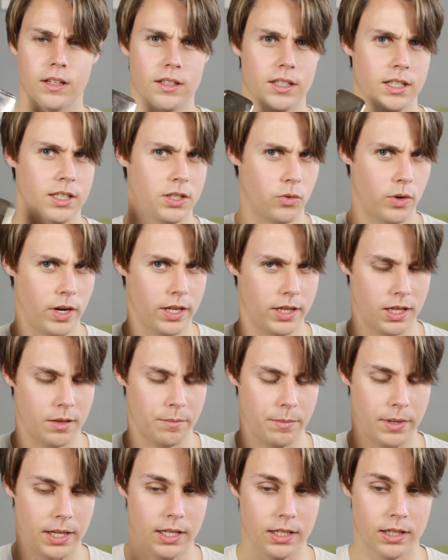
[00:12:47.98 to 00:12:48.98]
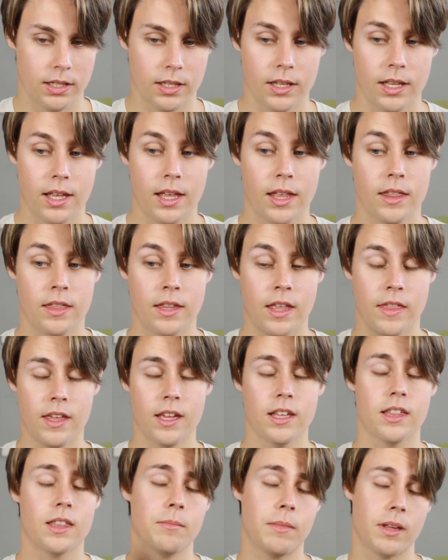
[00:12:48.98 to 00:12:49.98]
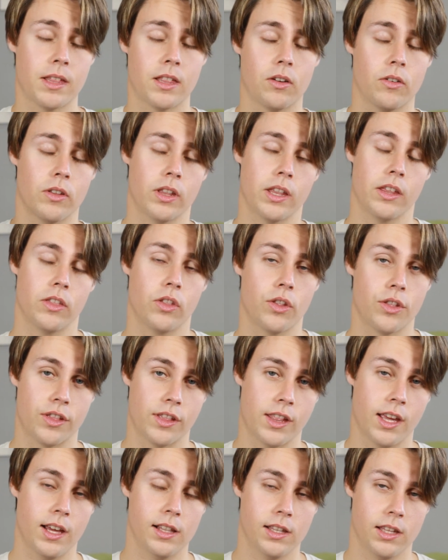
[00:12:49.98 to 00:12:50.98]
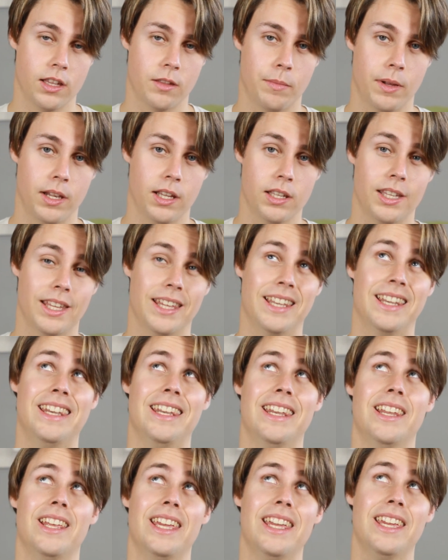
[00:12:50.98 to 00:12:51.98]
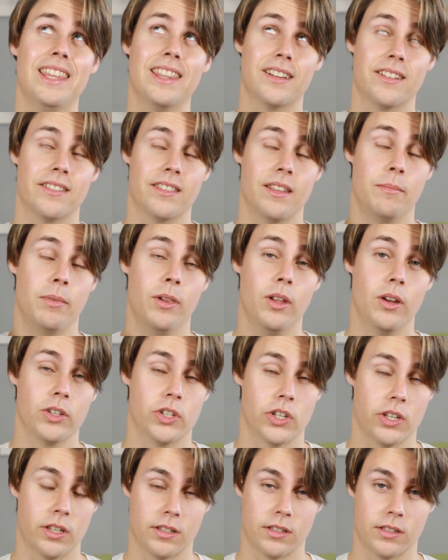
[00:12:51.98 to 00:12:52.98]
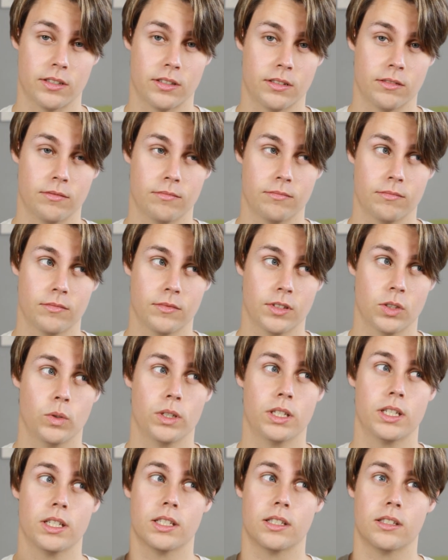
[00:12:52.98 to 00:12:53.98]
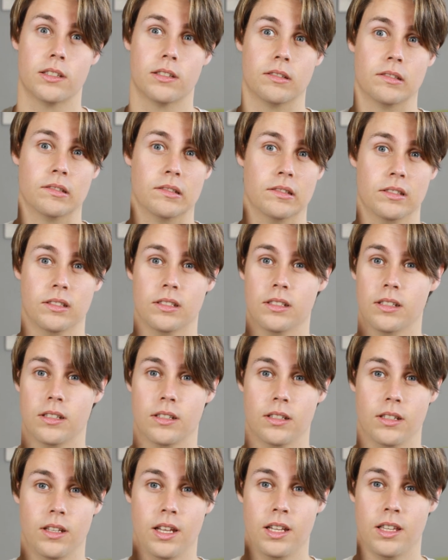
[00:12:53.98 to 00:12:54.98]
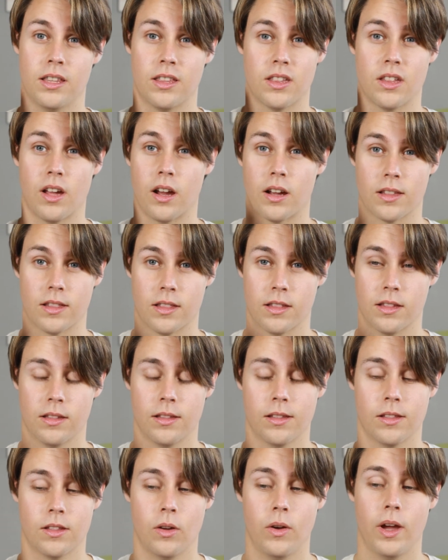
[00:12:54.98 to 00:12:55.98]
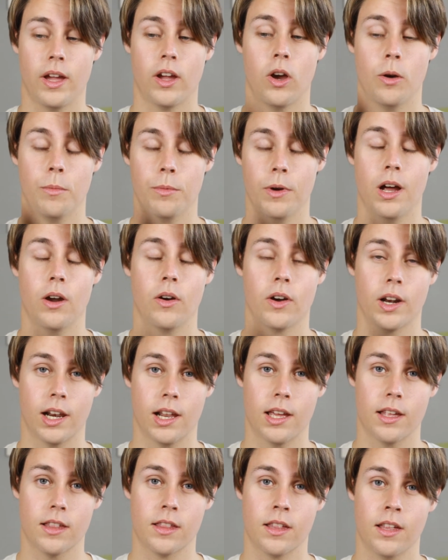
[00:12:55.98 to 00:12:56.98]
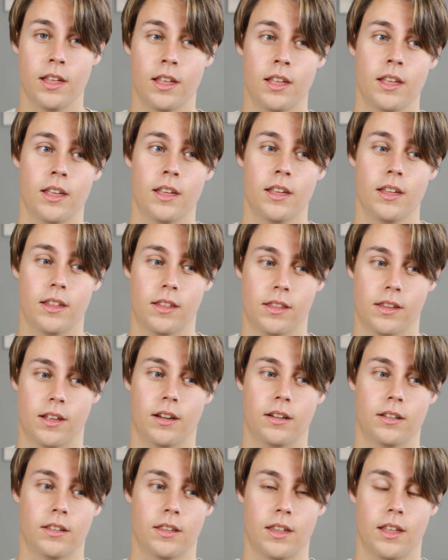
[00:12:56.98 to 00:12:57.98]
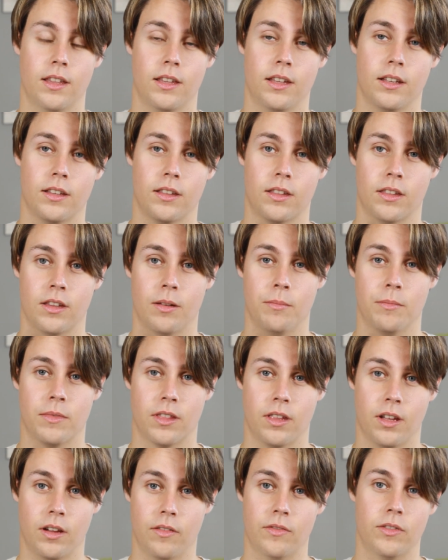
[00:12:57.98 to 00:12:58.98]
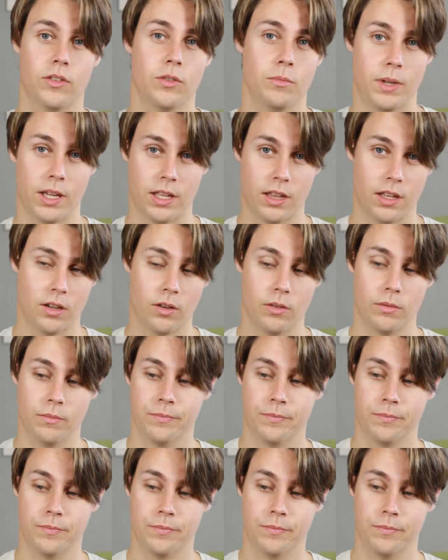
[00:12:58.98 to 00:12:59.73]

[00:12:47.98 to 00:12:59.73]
It's great, this palette. The thing is, in Mexico they don't sell this palette, either the blushes, which is, it sucks. So I hope Hourglass starts sending some stuff to Mexico.